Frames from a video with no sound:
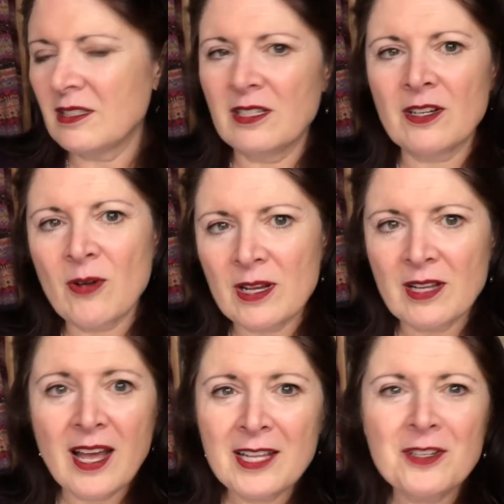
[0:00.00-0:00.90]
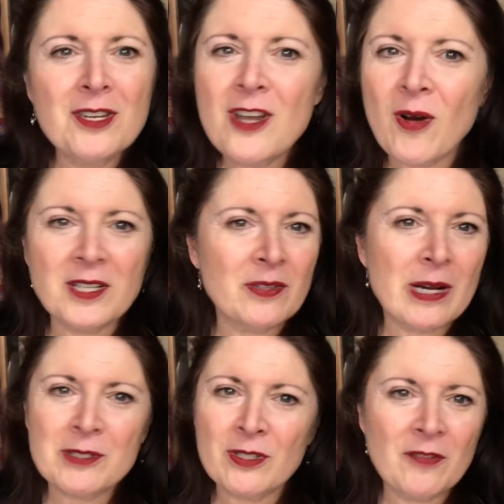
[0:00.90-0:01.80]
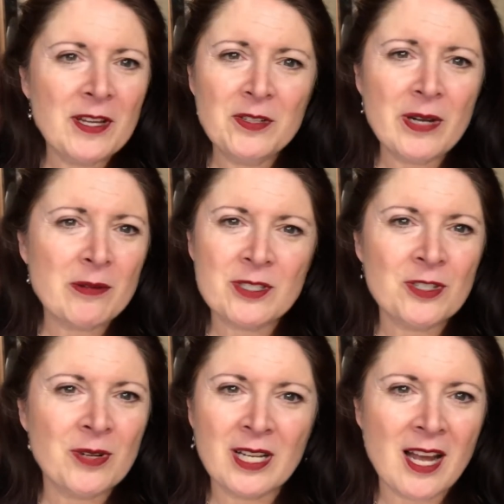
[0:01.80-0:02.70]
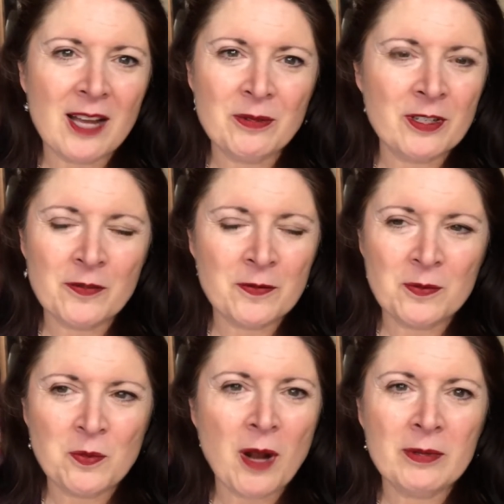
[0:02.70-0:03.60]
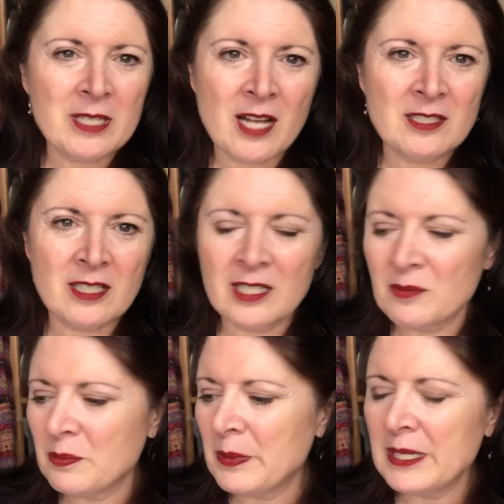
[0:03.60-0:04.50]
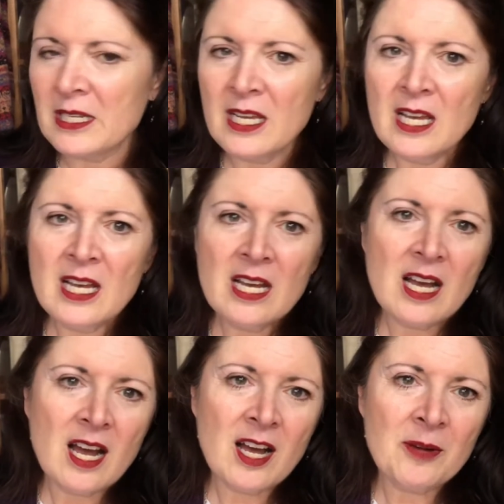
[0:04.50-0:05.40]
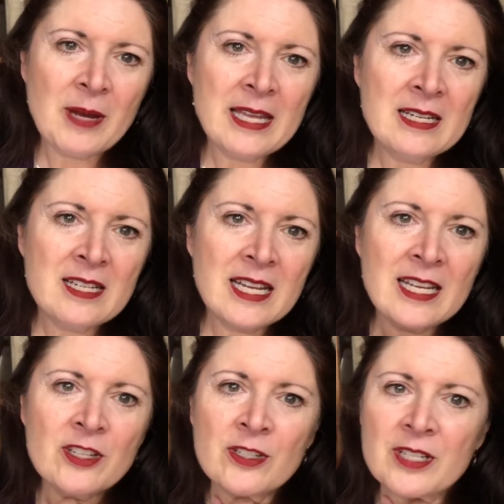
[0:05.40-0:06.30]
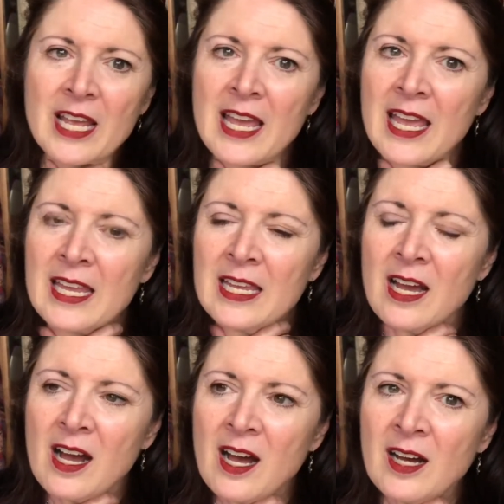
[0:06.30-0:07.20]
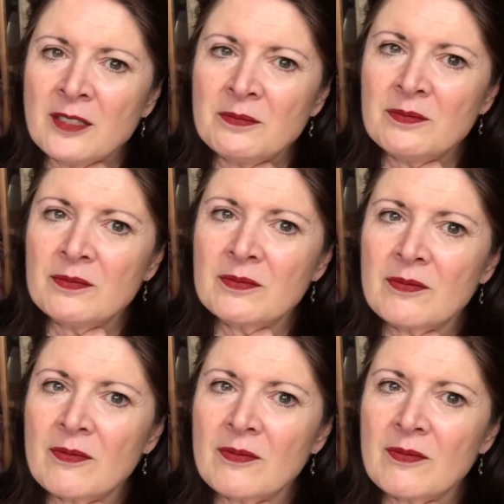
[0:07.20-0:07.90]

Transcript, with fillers: you know, I, I, had no idea what I was doing. If I knew what I was doing, I would have probably not done it. But um, I ended, entered a, um,